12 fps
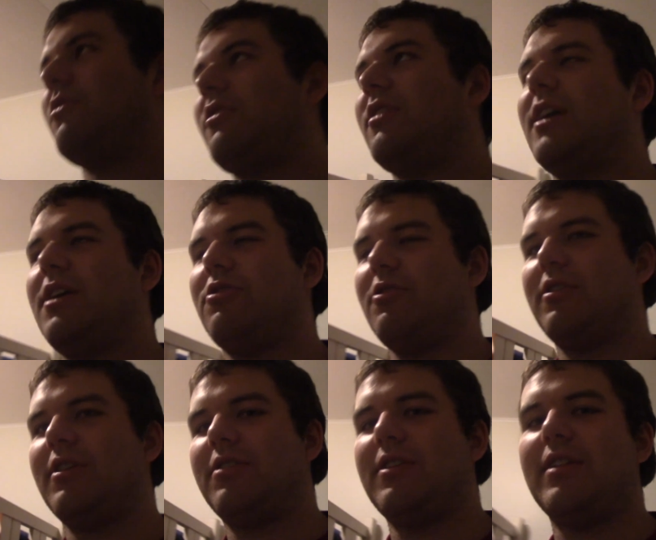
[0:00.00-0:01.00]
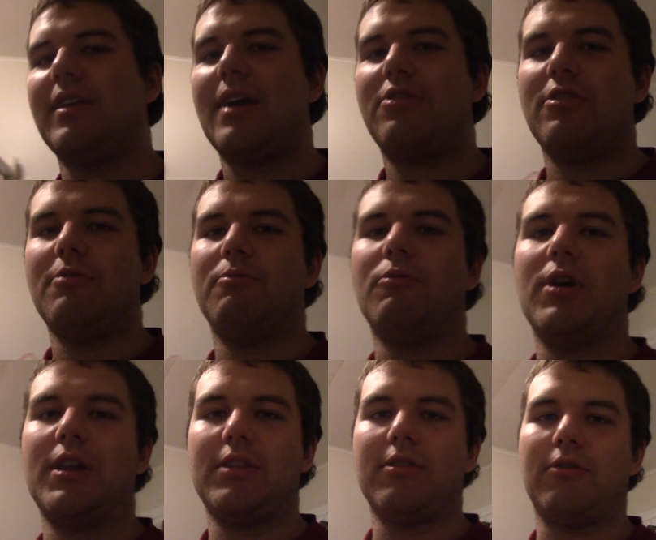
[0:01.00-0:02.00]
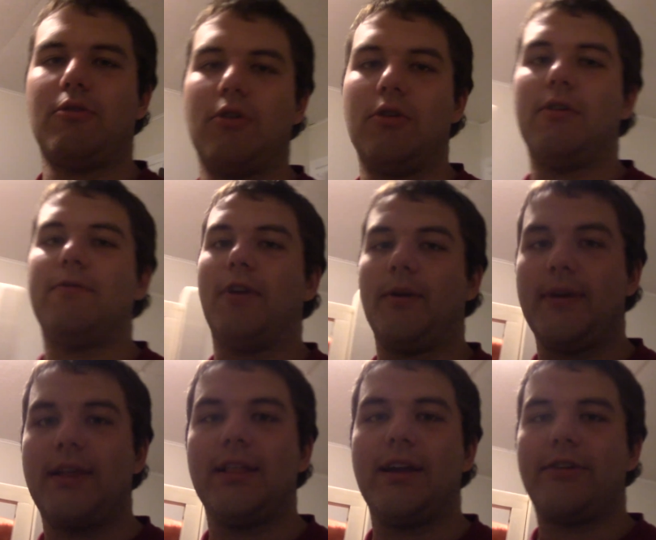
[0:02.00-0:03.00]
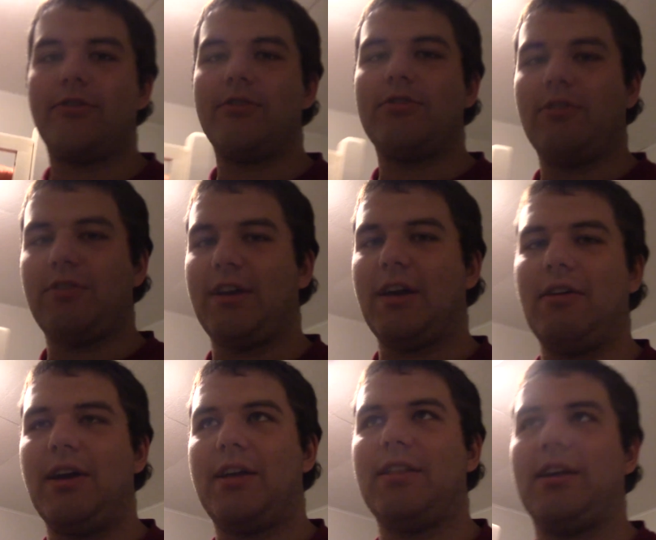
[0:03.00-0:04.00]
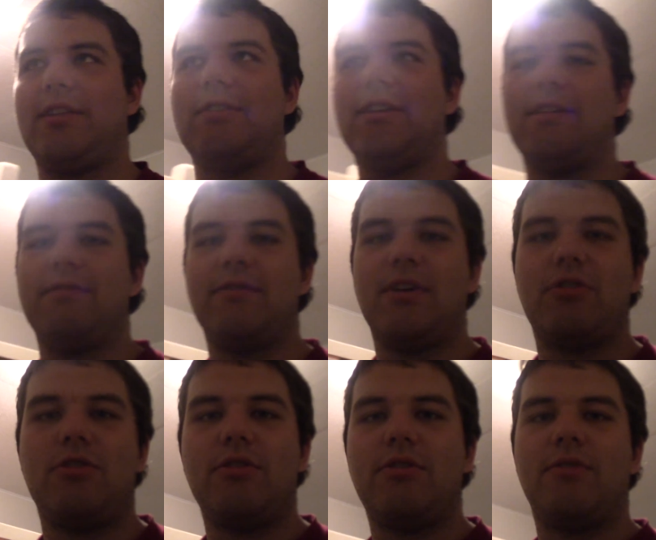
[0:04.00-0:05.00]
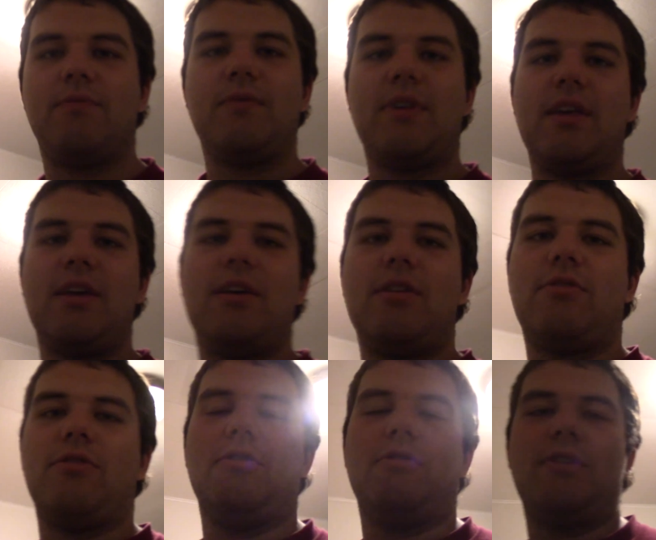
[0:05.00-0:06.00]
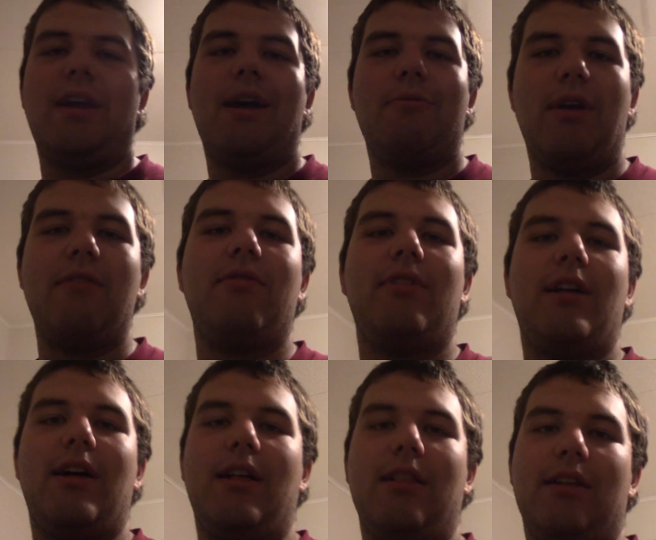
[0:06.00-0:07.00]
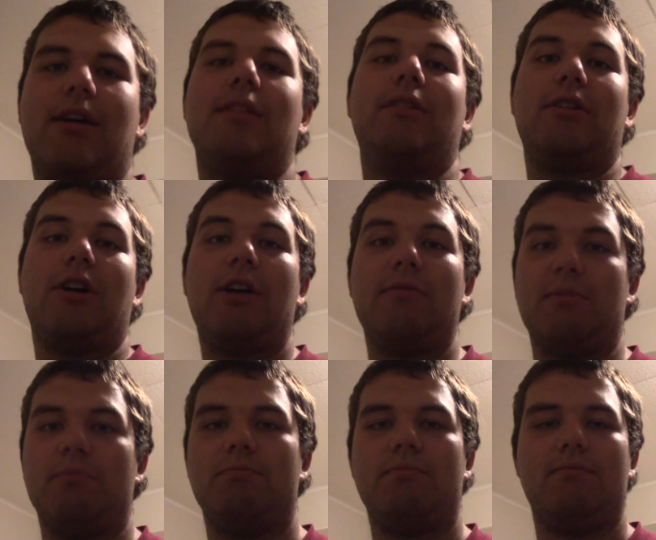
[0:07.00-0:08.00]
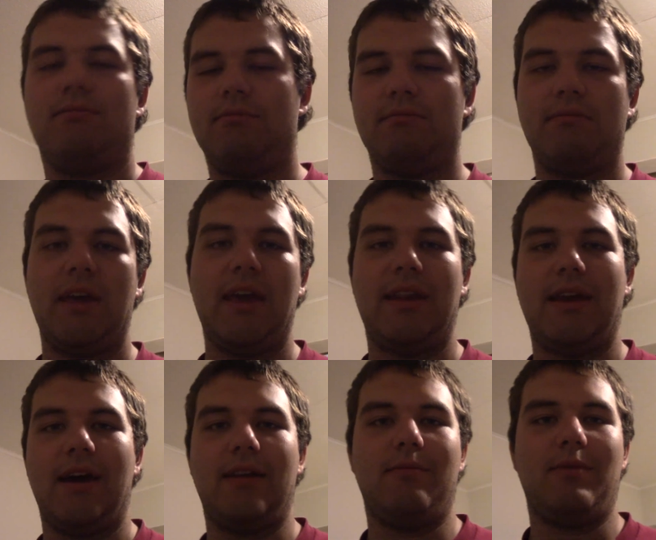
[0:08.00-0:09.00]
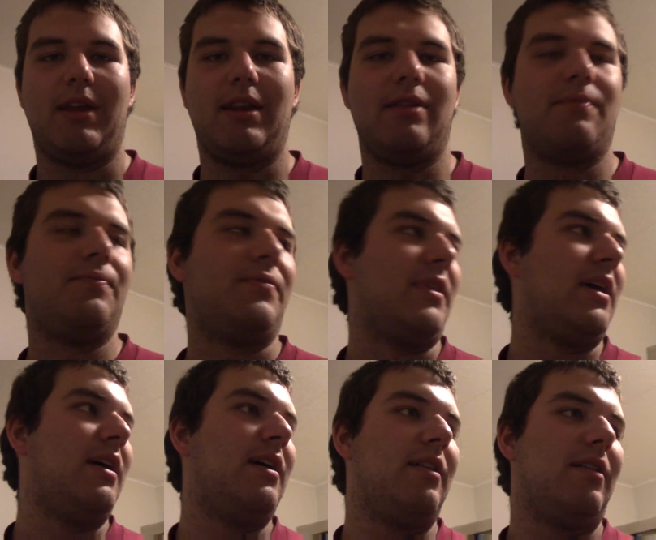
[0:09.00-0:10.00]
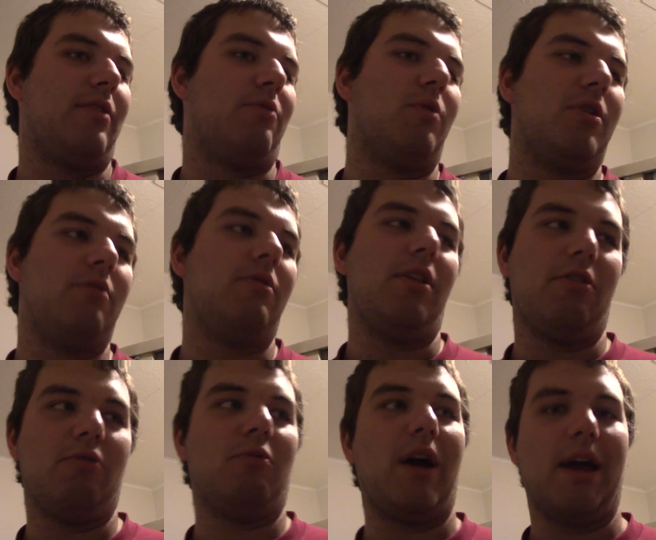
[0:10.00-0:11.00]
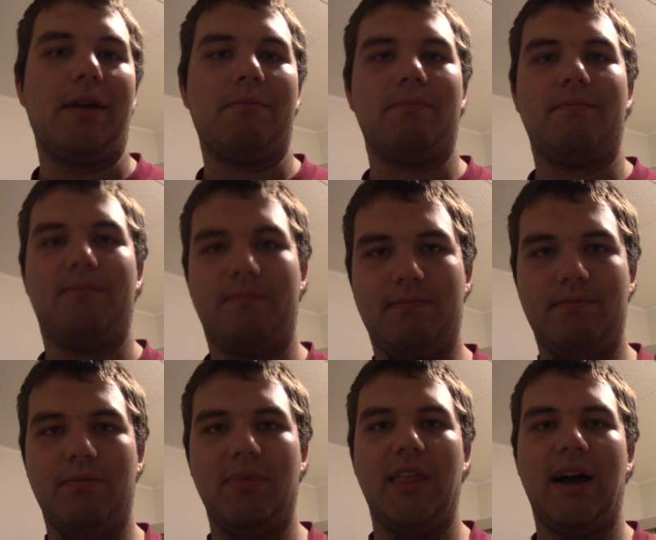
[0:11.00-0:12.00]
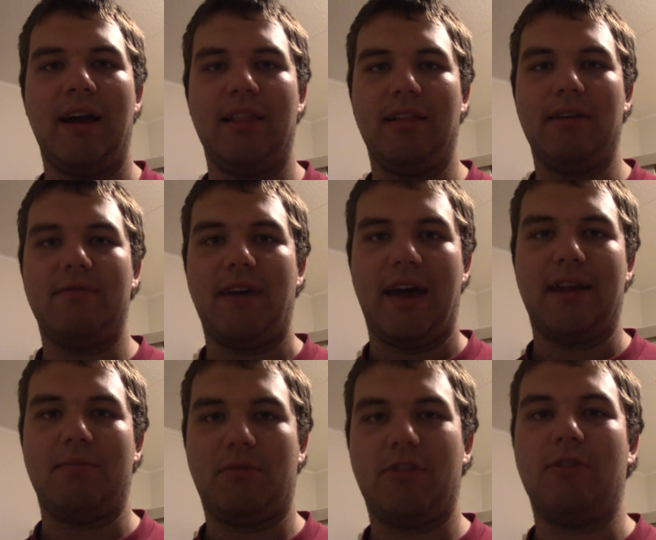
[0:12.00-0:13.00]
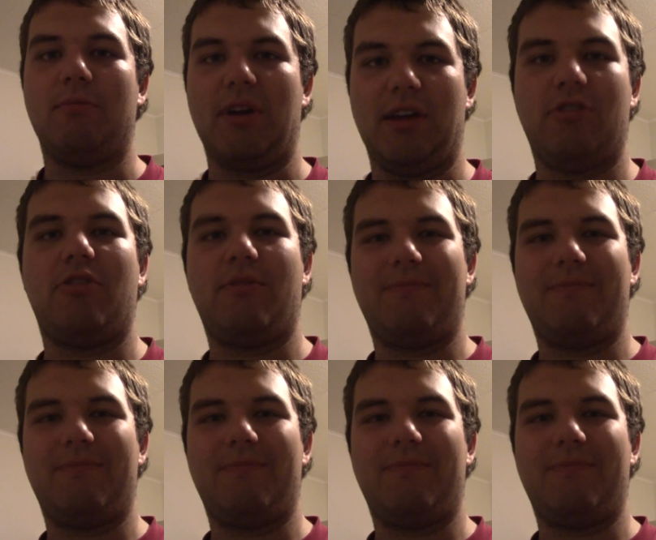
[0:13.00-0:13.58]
collection, because he's actually wanting to grow a Furby collection, just like how I collect singing fishes. So yeah, we have a lot in common, me and Adam, and that's one of the reasons why I love Adam so much.